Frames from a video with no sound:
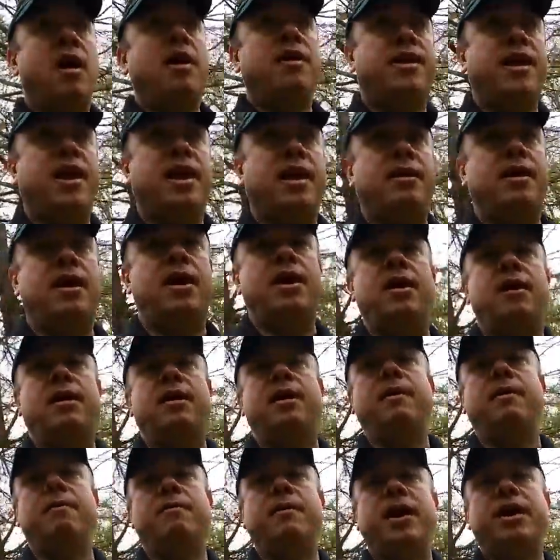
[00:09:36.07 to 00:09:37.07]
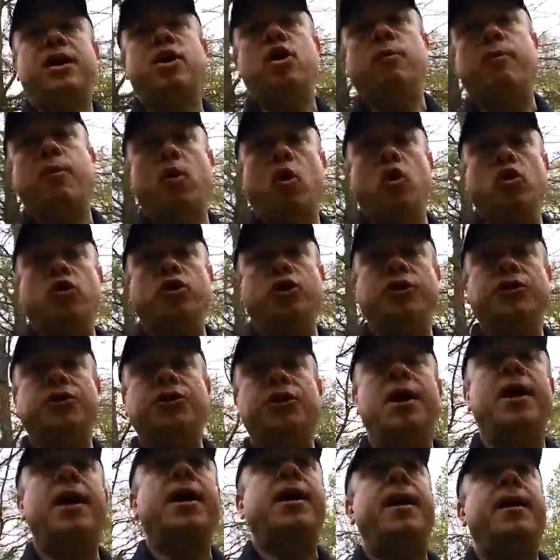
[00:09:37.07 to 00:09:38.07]
Then make your
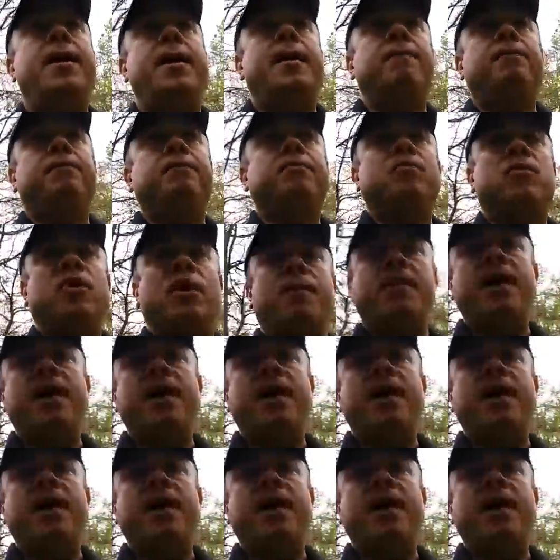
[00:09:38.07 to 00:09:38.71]
purchase. And